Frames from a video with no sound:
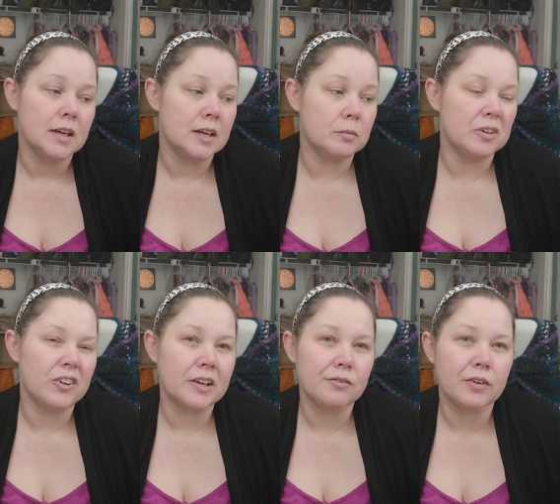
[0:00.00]
Um, if
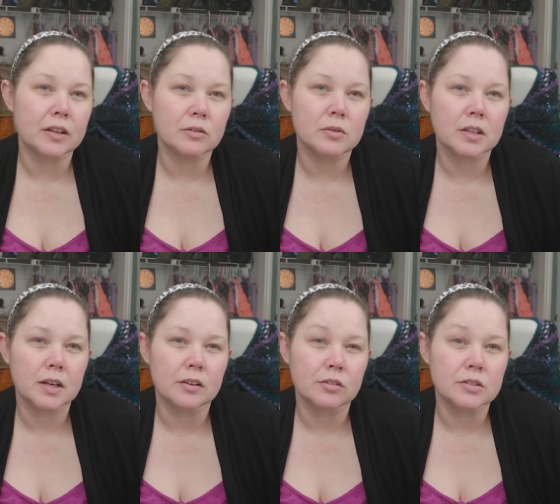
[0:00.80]
I can find the one that
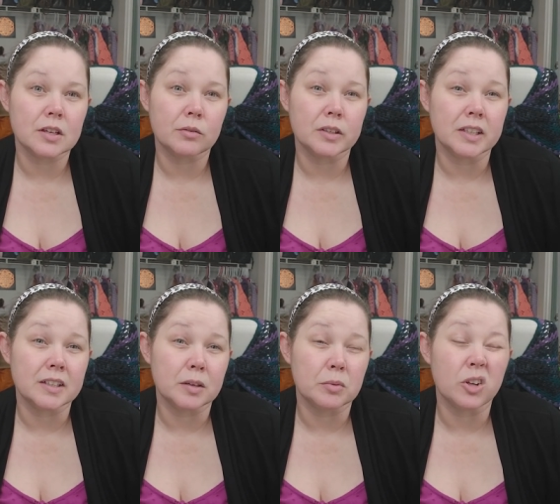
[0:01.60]
I used, I will link it
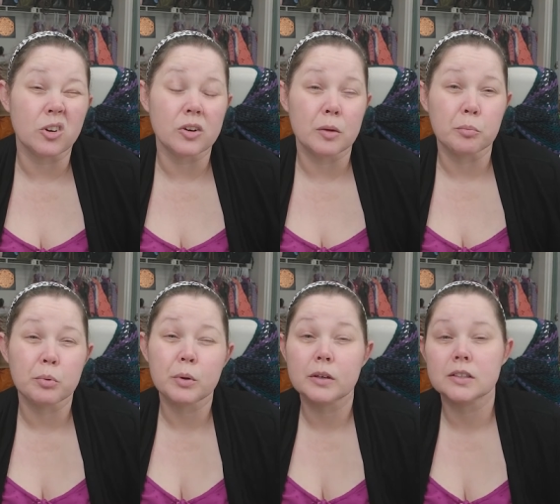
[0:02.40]
down below. I'm
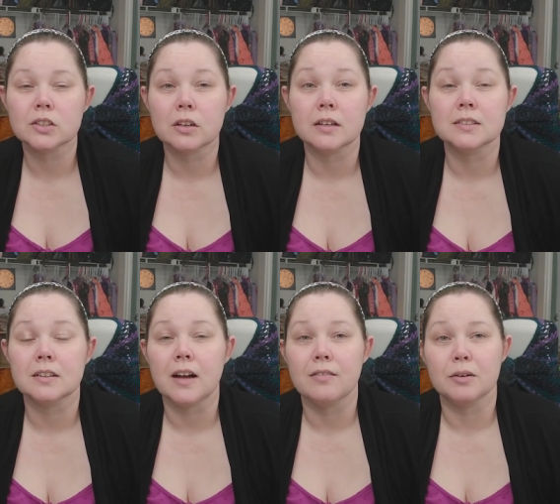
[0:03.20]
pretty sure I
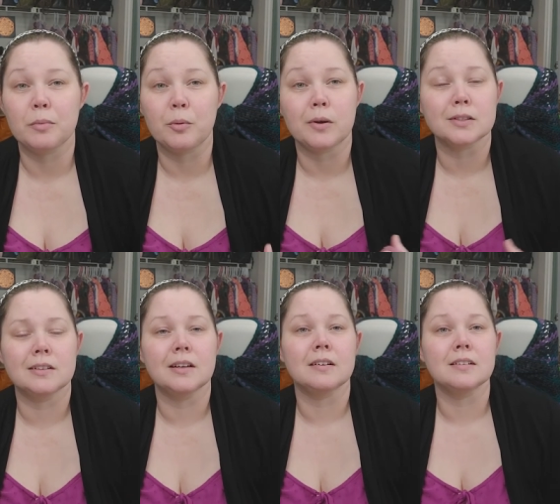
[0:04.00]
still have it in my watch
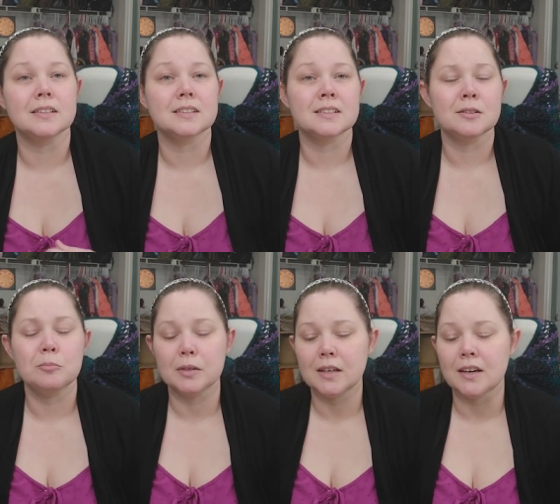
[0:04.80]
later list.
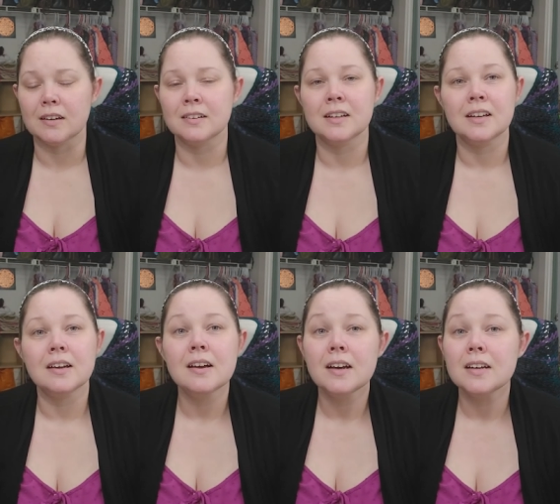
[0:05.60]
But yeah.
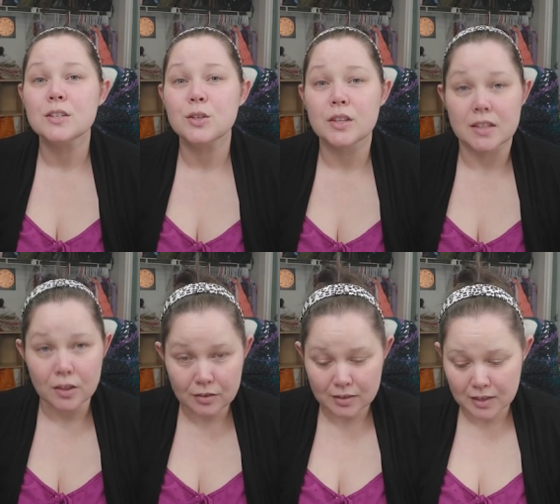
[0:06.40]

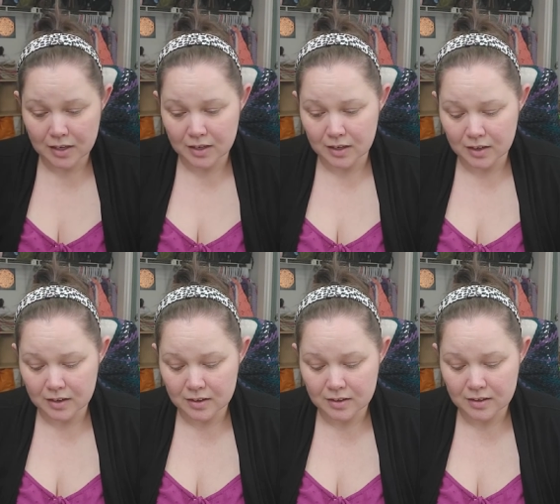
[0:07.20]
Another thing.
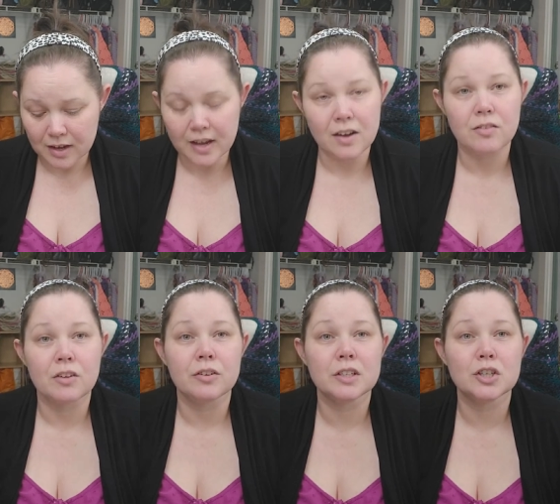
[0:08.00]
I have a
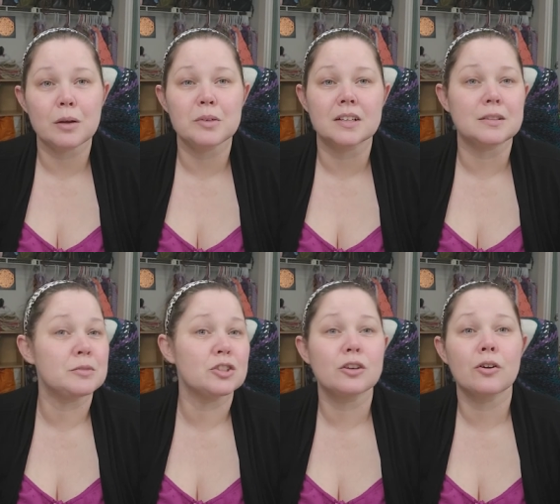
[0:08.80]
finished object. I'm
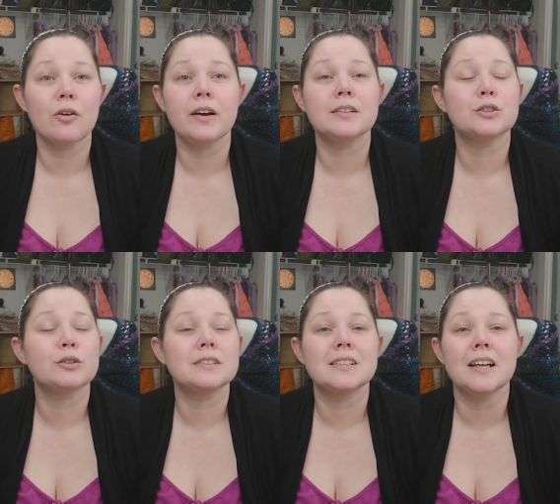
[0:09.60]
just going to go ahead and show
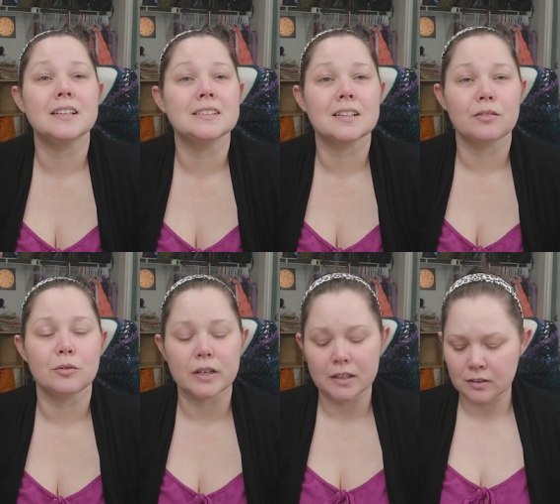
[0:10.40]
it today instead of
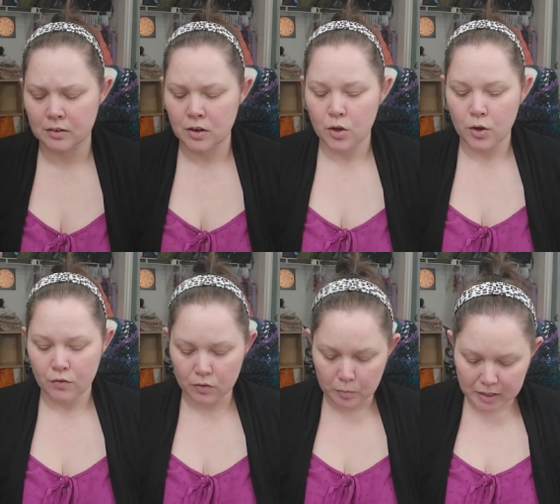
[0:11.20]
waiting
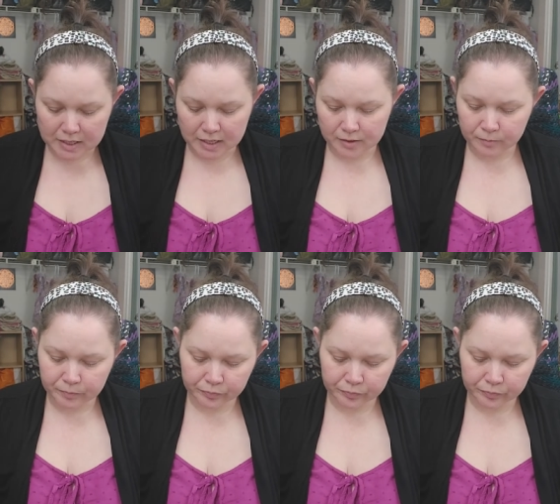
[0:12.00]
for Monday.